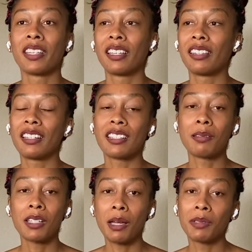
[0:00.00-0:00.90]
then
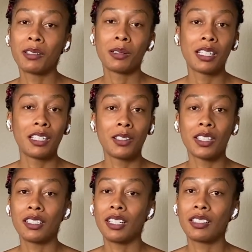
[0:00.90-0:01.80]
sometimes you really do just
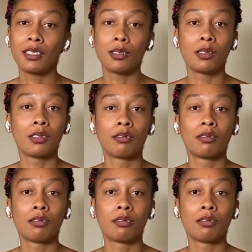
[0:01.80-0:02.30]
need to